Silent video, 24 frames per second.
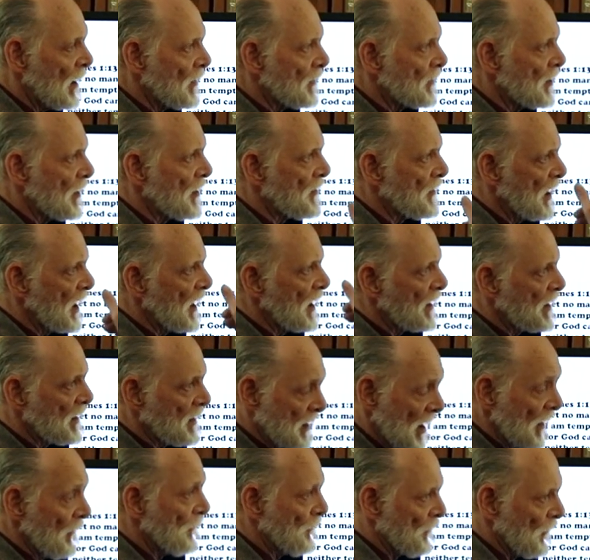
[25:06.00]
to think
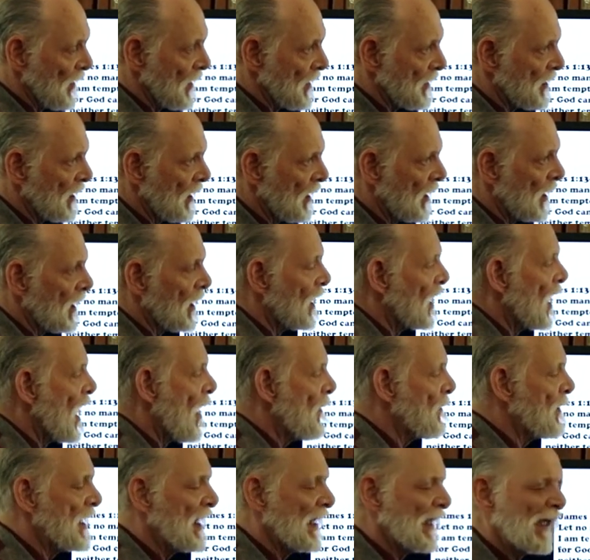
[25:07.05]
different.
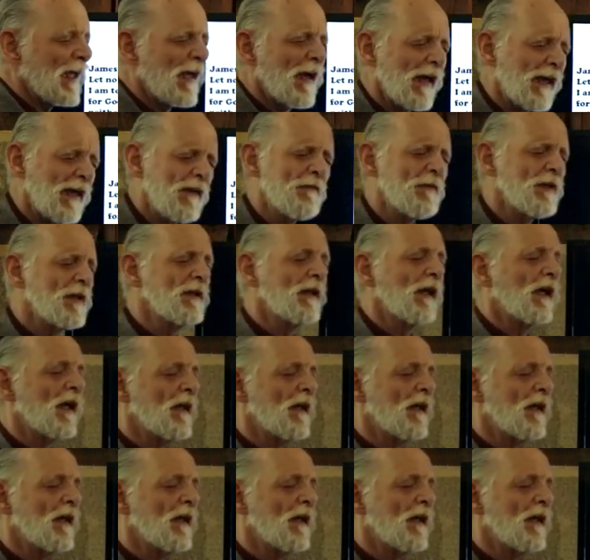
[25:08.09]
I mean, it, even